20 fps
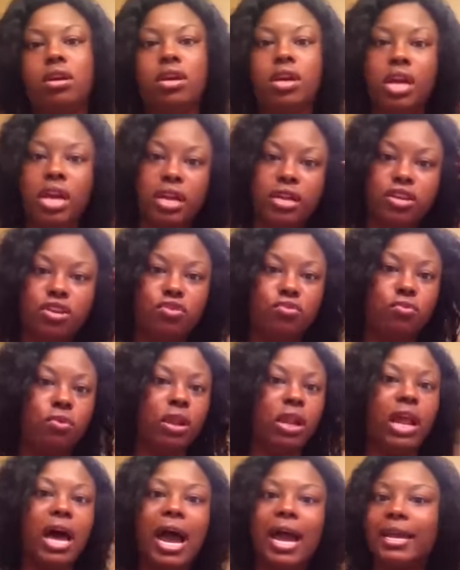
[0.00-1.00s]
and you
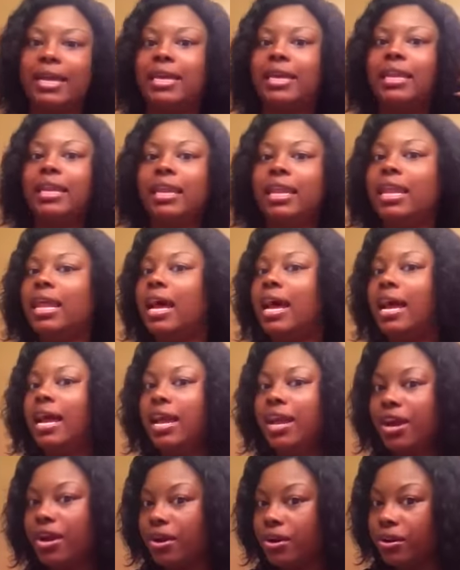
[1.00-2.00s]
like it
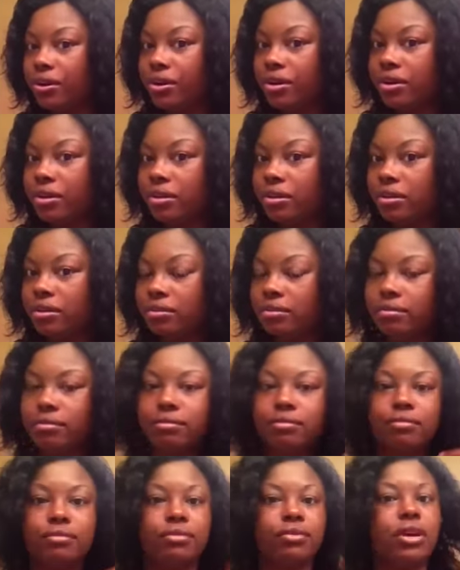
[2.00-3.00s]
layered,
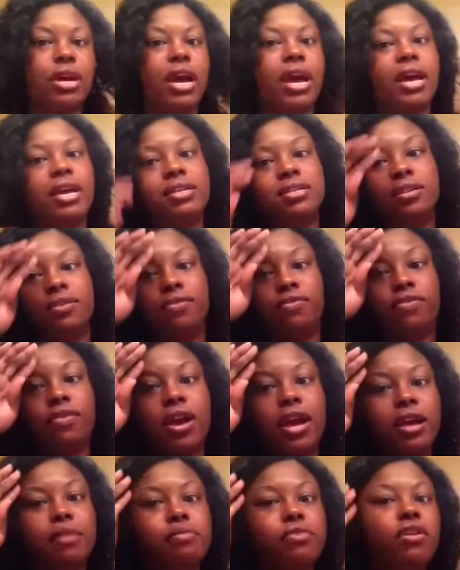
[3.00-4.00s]
okay, to
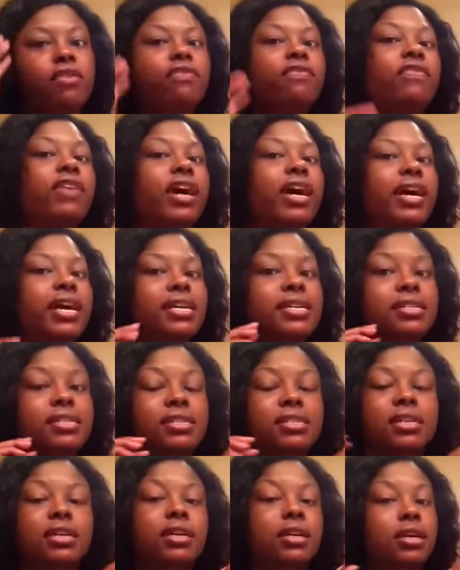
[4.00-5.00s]
frame your
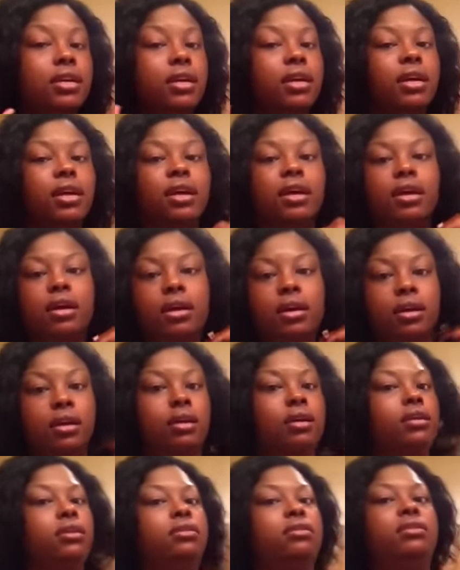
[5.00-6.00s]
face,
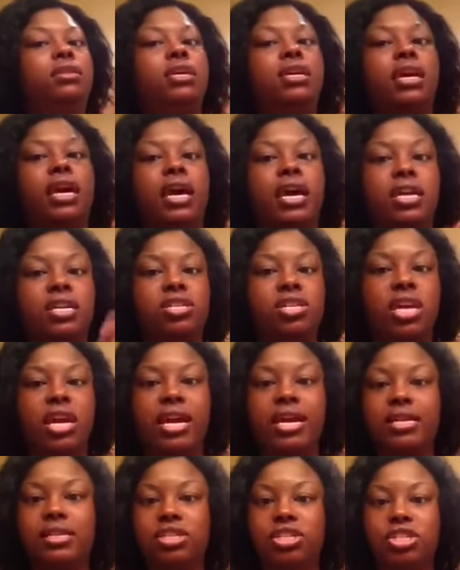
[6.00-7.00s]
the
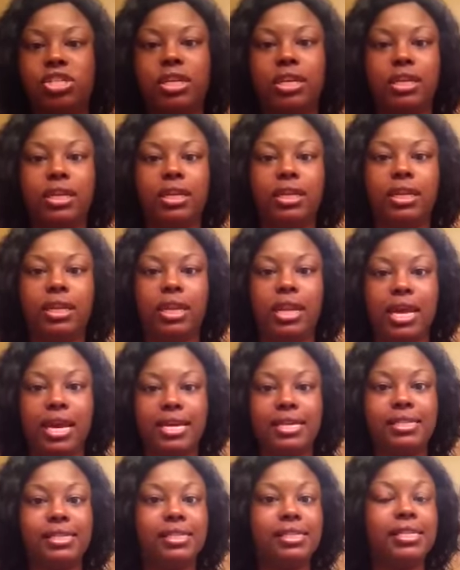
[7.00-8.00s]
HH
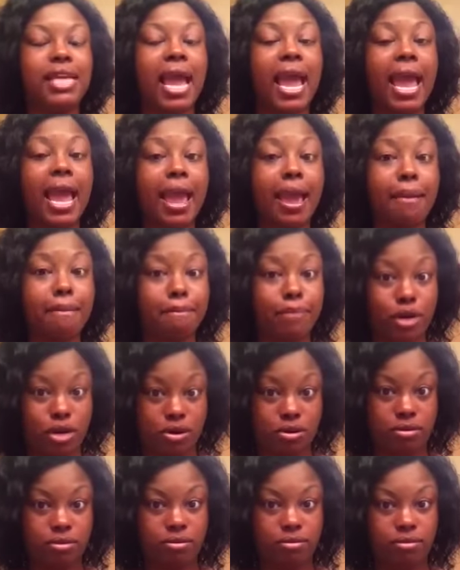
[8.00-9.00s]
Lace
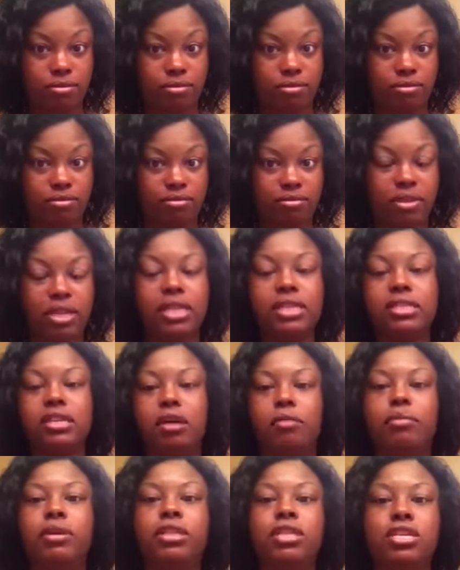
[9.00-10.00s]
Amber is
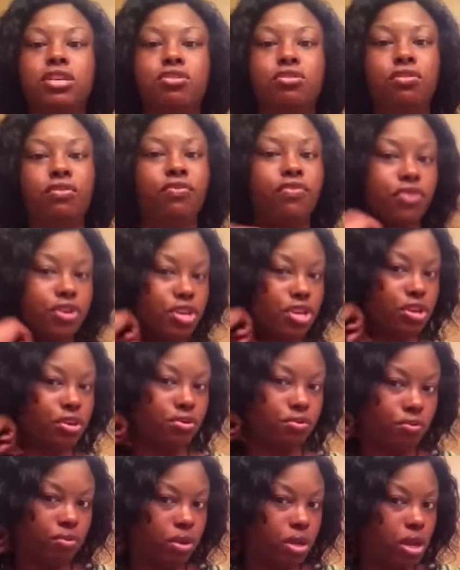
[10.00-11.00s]
going to be the unit for
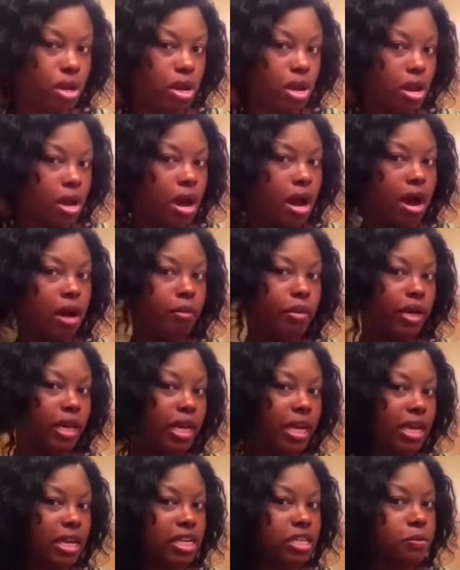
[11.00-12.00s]
you.
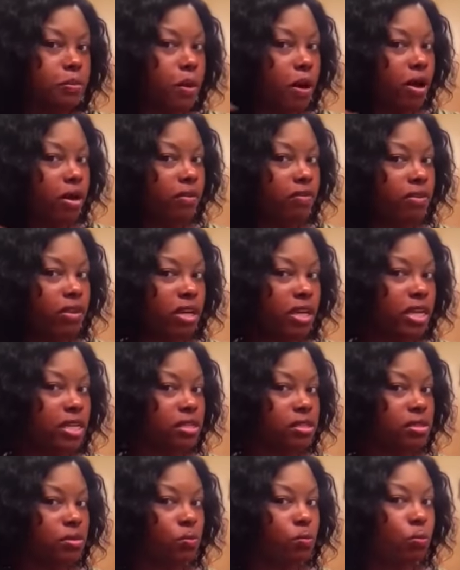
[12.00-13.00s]
Again, it's part of the
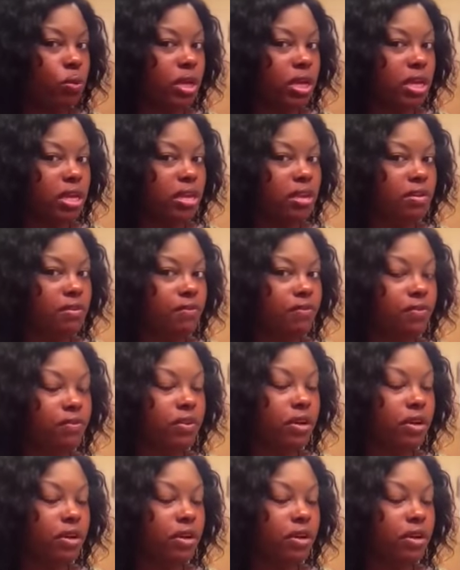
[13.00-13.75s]
It's a Weave